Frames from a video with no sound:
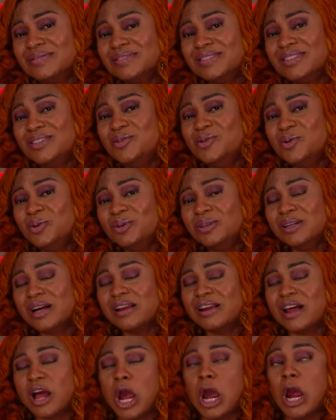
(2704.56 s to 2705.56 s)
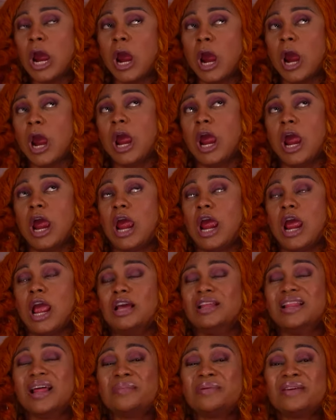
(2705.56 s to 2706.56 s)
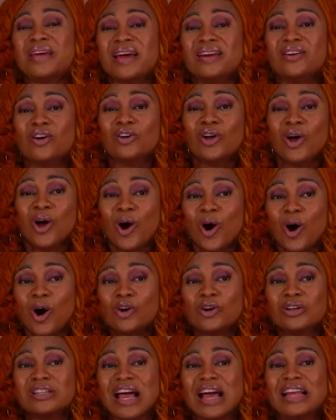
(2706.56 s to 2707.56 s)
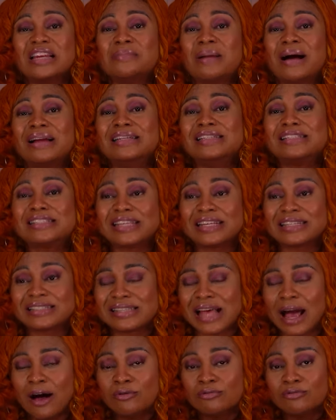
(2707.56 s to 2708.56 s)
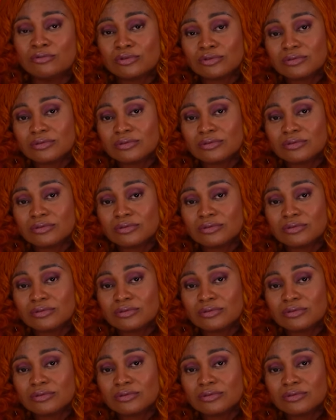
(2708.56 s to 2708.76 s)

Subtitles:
in that zoo? You know, and I be hearing all those animalistic sounds.